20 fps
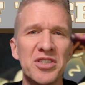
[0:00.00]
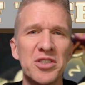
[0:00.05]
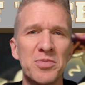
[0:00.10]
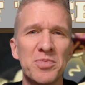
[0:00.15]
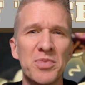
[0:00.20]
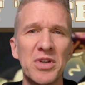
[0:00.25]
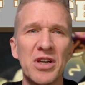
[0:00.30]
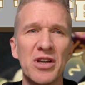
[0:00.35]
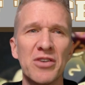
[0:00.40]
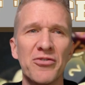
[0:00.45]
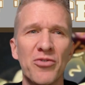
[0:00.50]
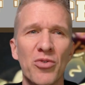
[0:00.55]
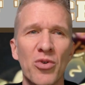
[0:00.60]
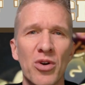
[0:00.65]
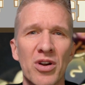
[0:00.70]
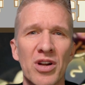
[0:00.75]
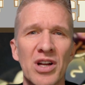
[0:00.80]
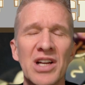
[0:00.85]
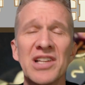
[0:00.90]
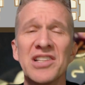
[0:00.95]
speak
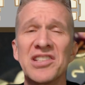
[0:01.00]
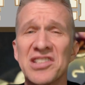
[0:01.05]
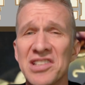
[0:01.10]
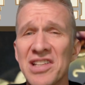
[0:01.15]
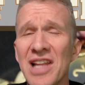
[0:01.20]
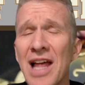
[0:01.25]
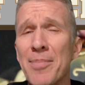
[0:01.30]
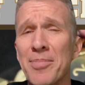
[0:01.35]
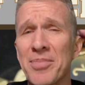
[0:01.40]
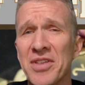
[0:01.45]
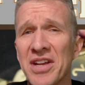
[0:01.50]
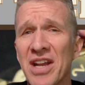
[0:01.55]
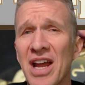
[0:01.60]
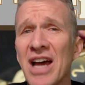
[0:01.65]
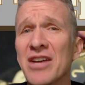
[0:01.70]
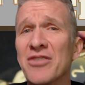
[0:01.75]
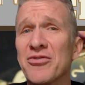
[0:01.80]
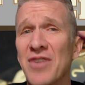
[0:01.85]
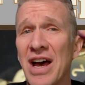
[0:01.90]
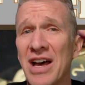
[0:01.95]
for slap the
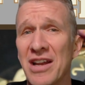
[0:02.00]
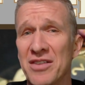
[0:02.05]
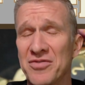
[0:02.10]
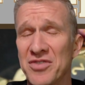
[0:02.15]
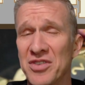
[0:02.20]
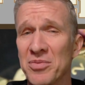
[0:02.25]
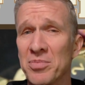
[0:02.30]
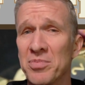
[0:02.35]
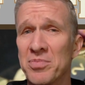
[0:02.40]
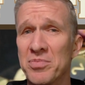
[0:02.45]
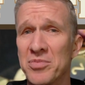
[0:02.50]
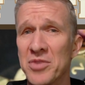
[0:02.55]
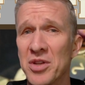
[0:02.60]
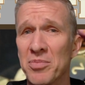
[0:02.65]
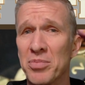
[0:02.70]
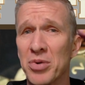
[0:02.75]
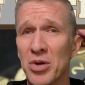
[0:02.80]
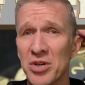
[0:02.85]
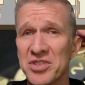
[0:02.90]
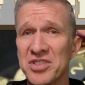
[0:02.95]
knife out of the
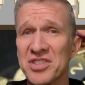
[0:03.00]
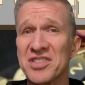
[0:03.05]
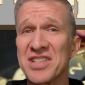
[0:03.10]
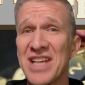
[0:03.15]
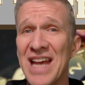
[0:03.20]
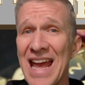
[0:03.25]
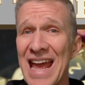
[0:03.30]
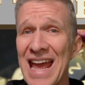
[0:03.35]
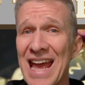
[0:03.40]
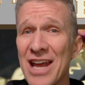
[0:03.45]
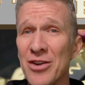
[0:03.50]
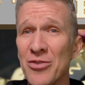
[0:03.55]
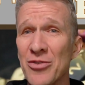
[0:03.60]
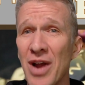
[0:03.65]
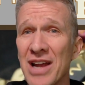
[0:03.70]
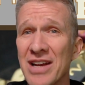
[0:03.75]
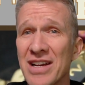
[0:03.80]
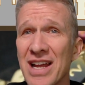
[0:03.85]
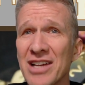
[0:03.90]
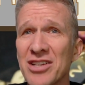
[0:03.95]
person's hand
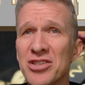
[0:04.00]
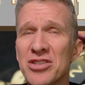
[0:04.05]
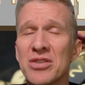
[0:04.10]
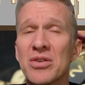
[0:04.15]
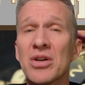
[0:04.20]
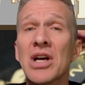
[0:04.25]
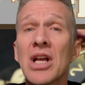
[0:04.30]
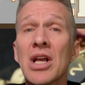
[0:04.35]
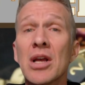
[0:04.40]
right next to you.